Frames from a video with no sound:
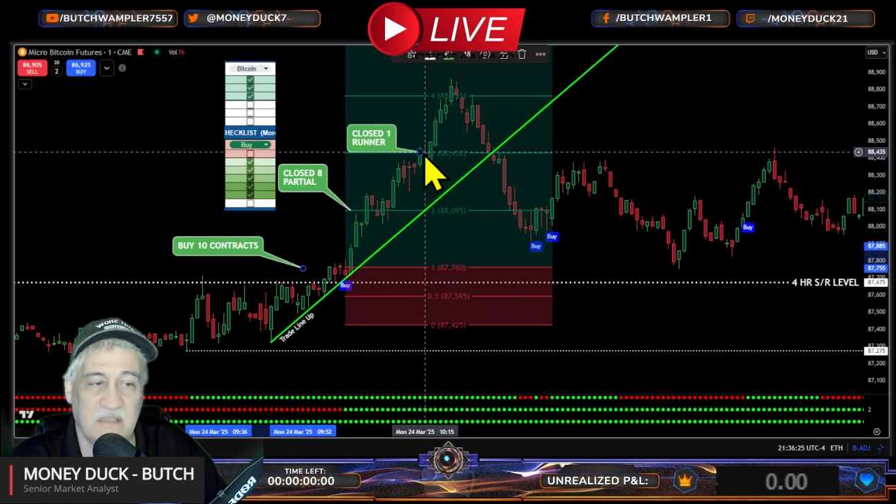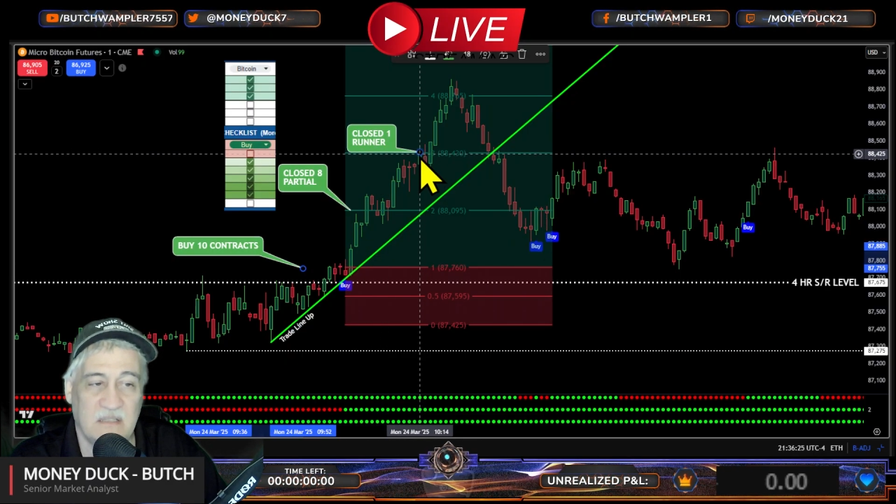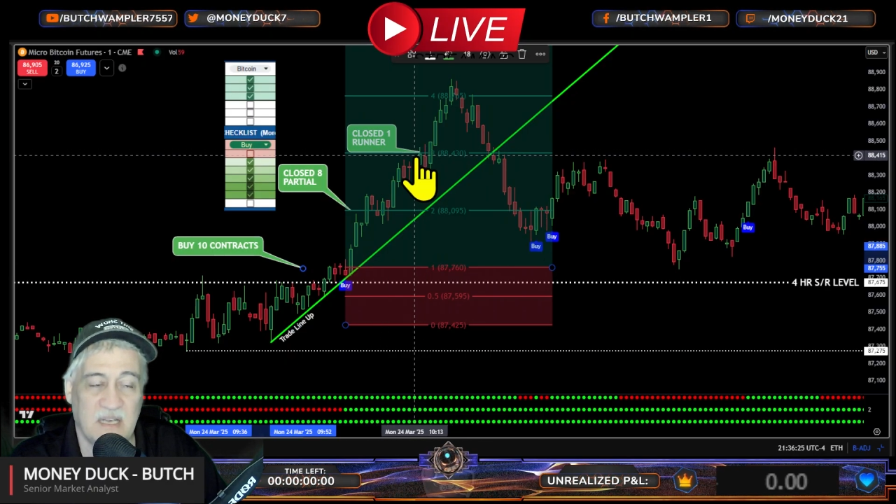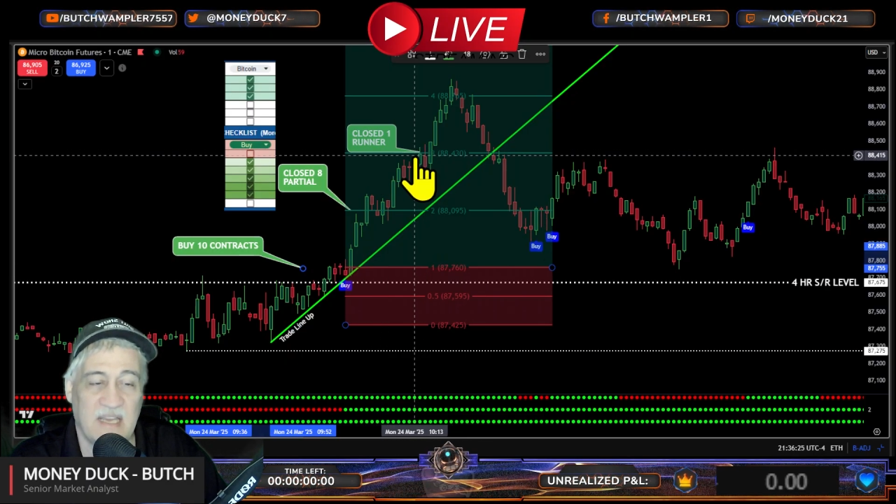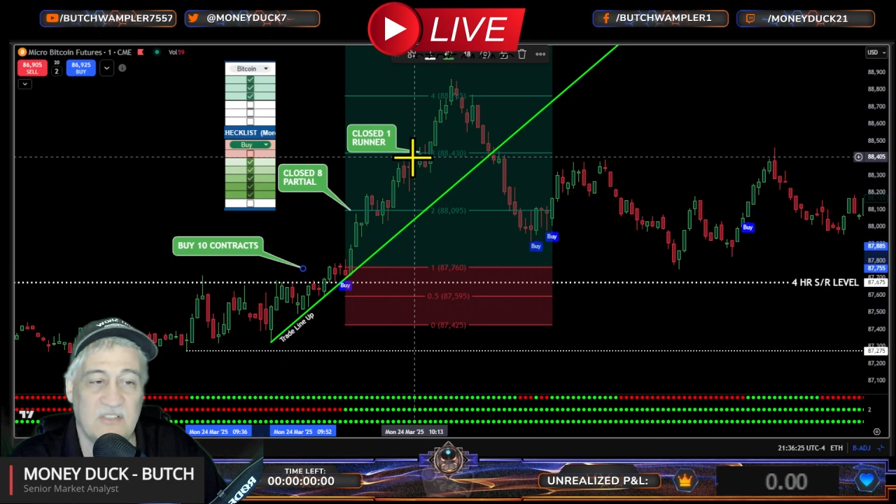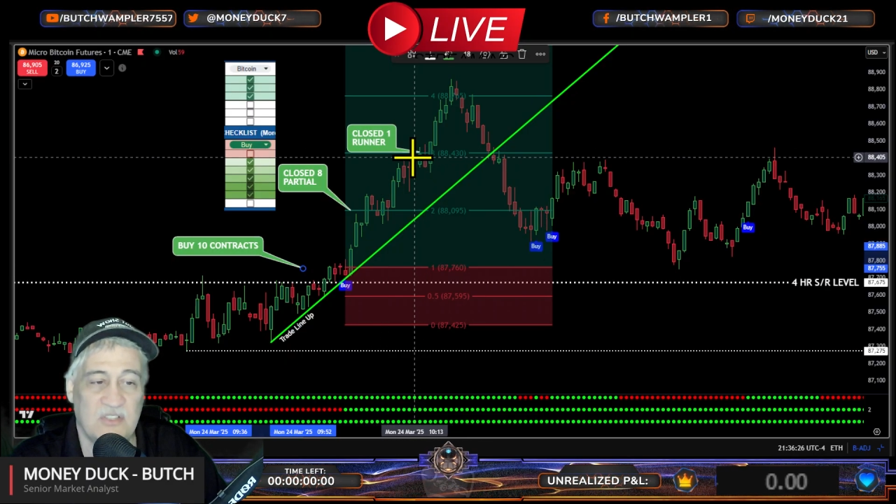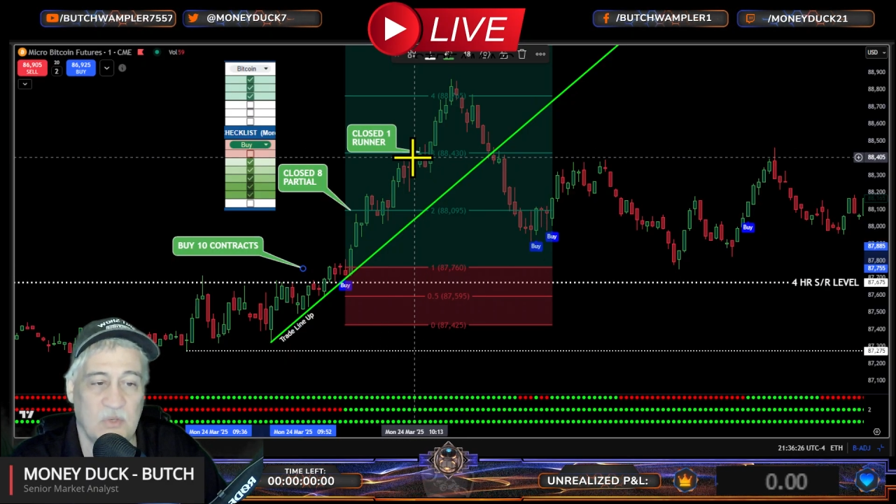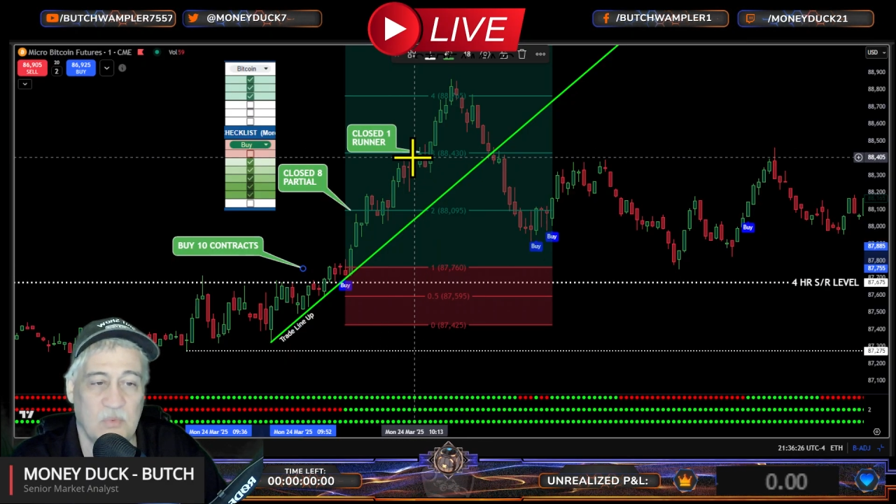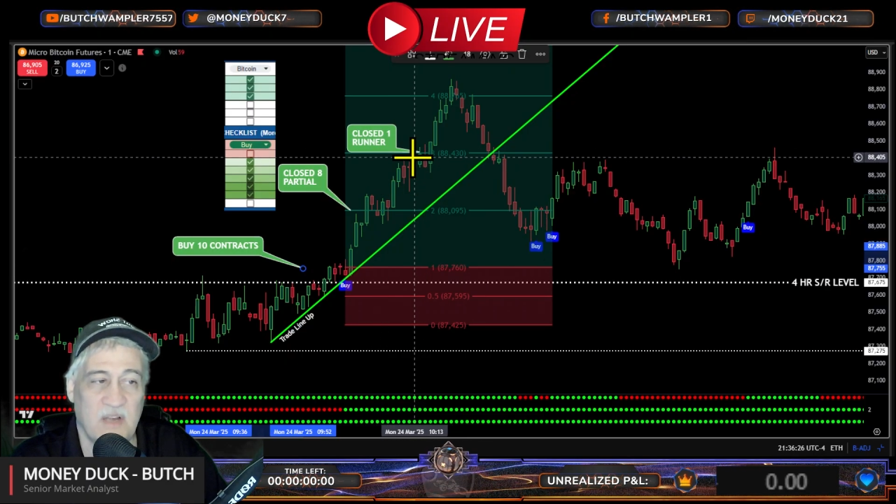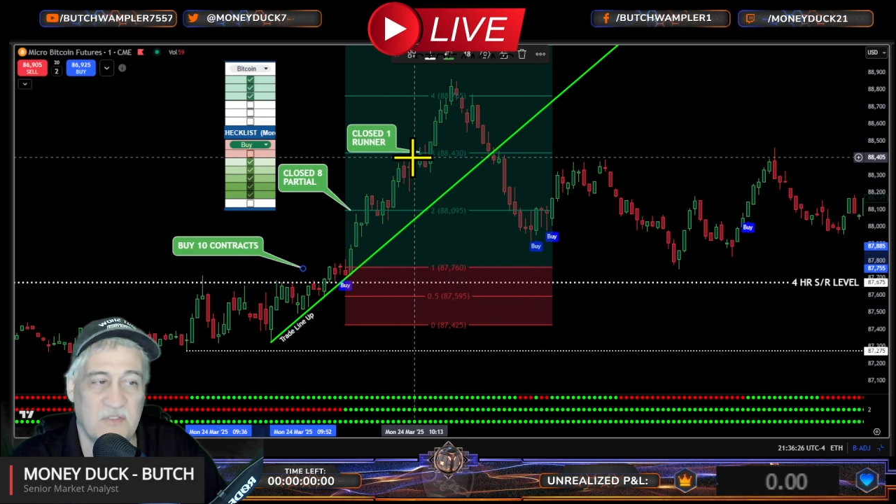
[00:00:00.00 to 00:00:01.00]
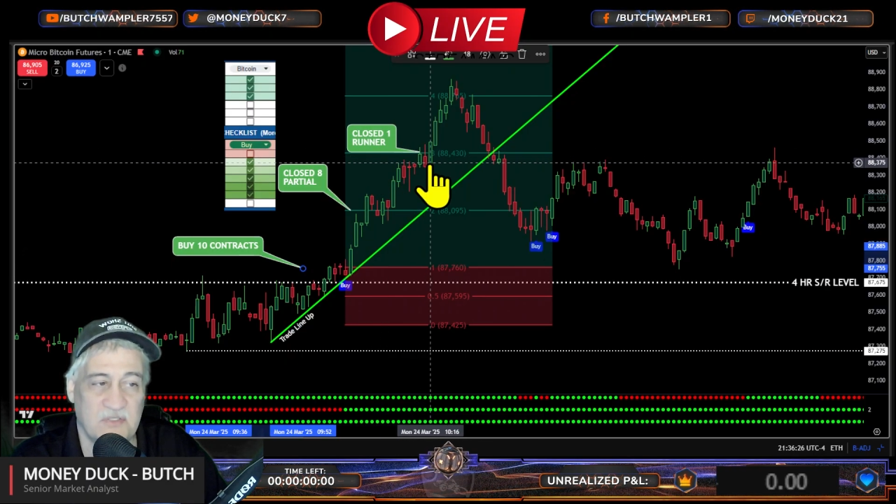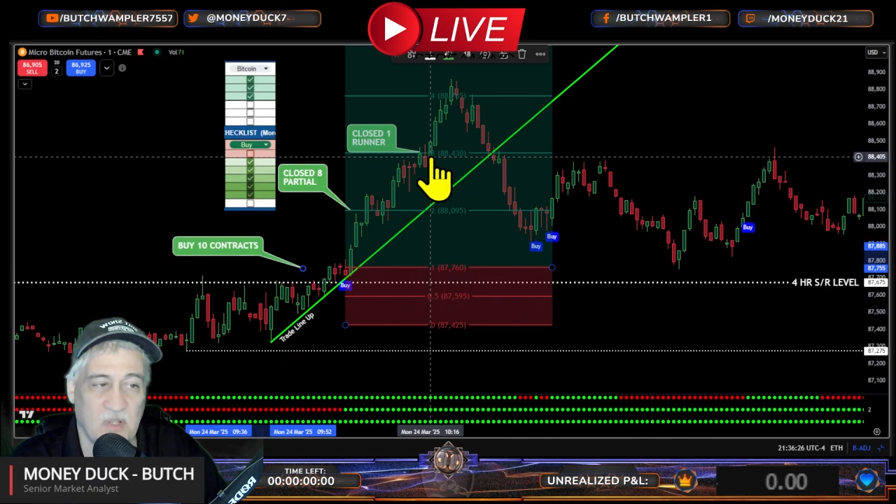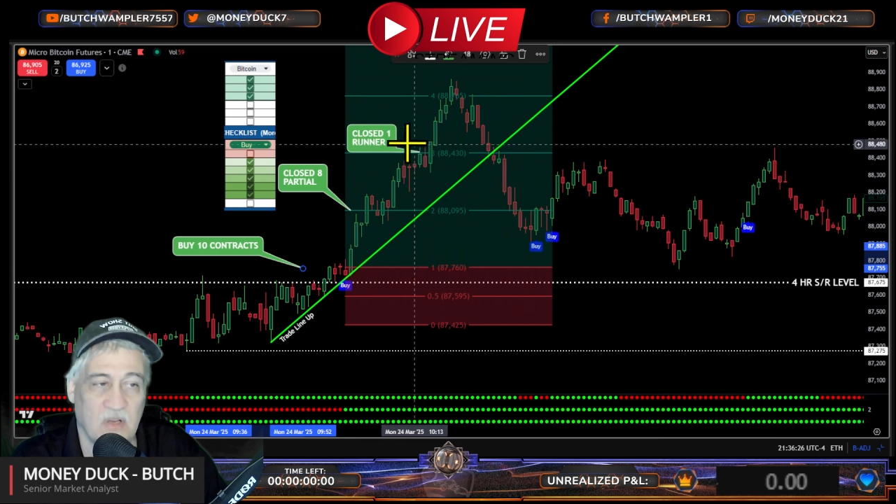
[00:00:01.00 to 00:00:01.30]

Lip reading: I had two runners on,